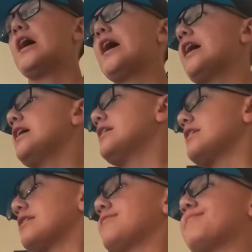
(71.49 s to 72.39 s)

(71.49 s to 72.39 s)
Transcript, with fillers: And